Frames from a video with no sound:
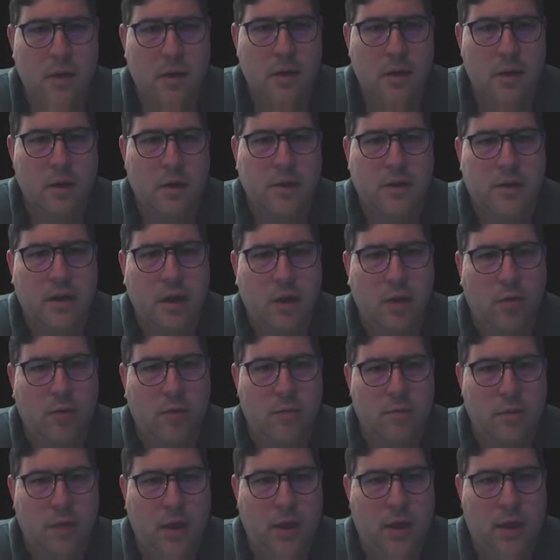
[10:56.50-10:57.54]

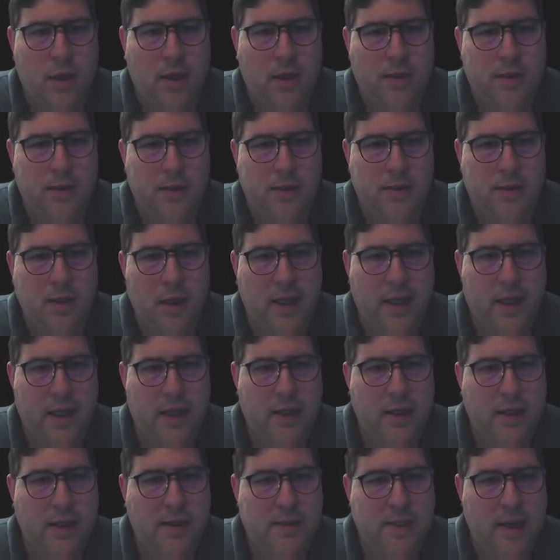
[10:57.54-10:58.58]
So just like in
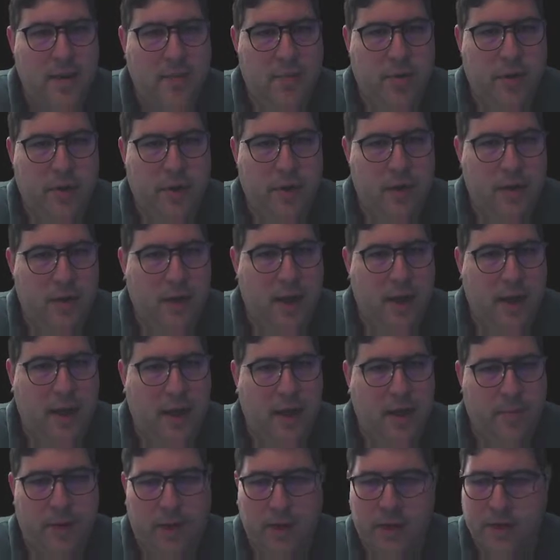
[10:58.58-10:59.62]
the example there that I had
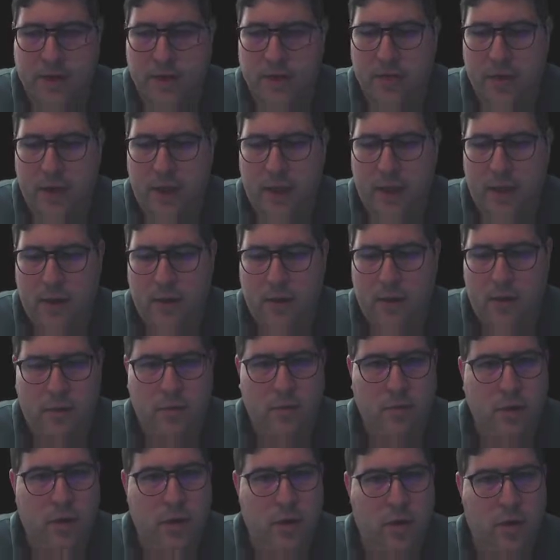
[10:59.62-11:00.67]
up on the screen,
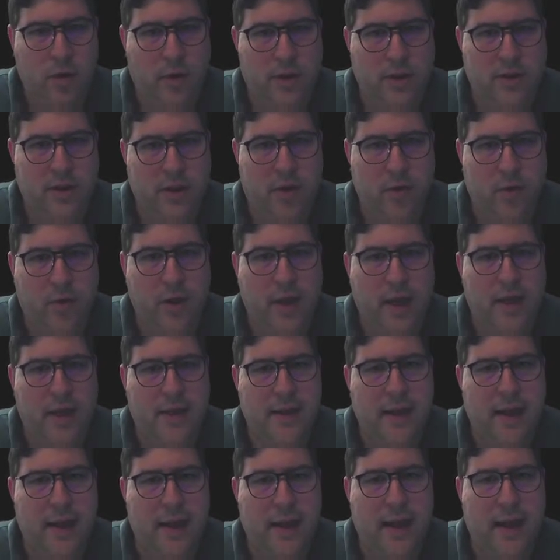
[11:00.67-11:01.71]
we're going to create
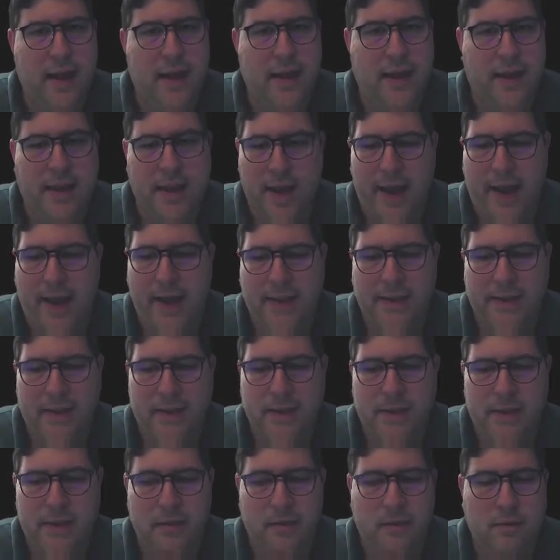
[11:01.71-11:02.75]
a
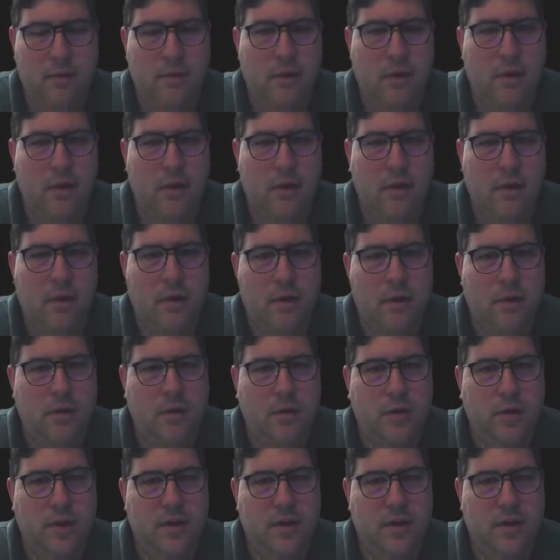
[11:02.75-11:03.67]
class, US